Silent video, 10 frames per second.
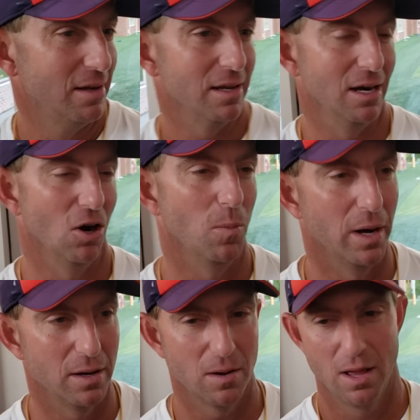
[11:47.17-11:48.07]
you know,
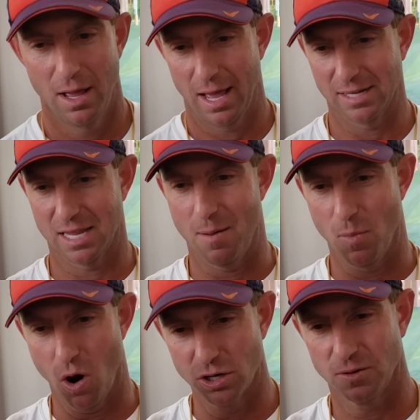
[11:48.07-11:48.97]
but as that
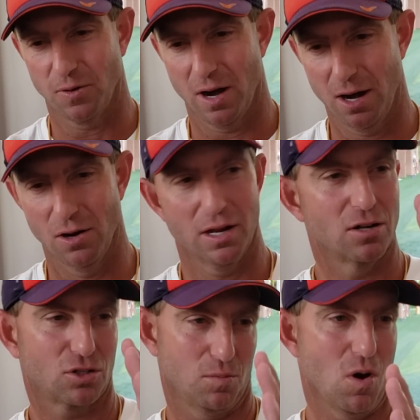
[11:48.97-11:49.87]
margin for error
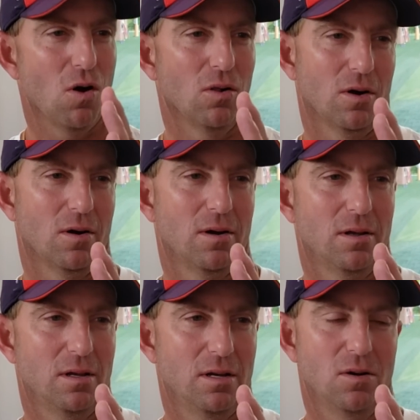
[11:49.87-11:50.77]
gets smaller,
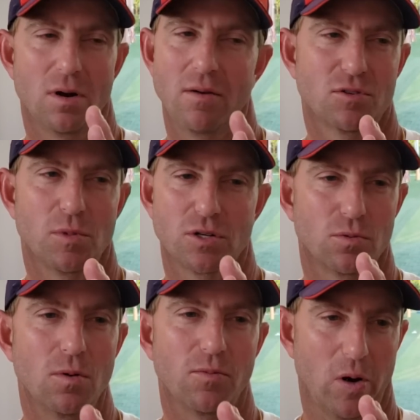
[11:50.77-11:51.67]
you don't have as much
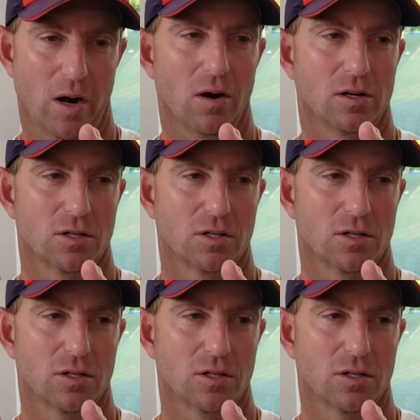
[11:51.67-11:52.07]
room for error.